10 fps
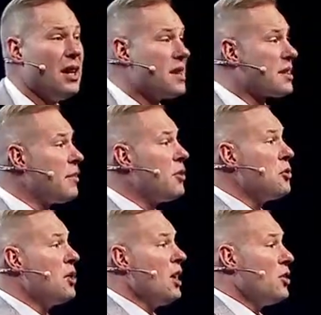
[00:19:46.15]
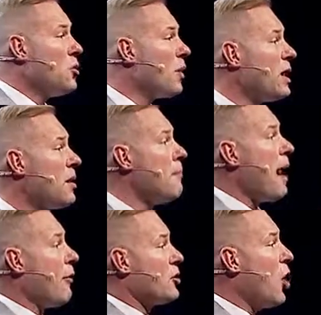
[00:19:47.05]
Some of you, you went into
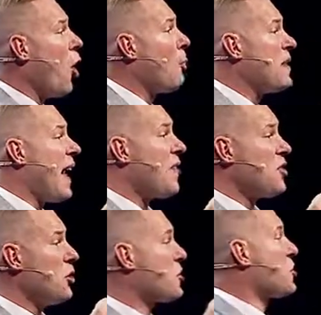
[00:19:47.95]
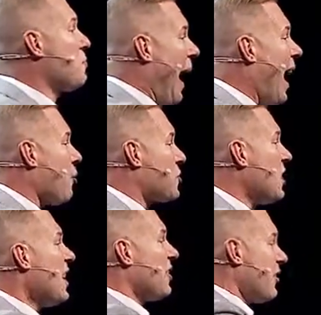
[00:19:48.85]
marriage hoping that your spouse
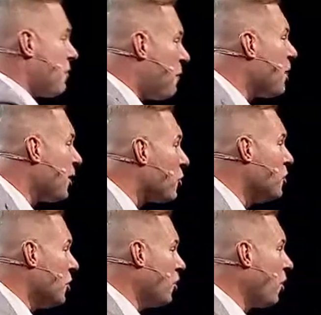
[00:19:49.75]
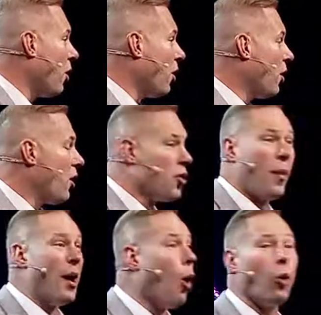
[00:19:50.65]
could fill you the
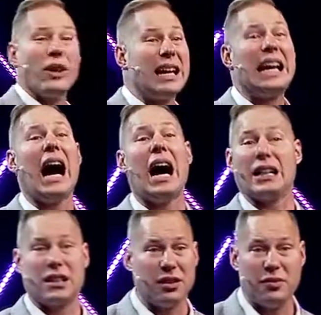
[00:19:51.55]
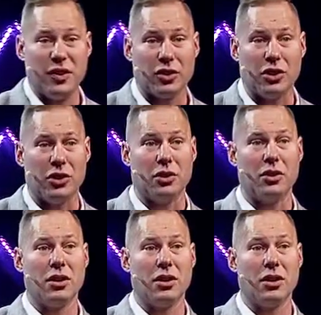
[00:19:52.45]
way only God could fill you.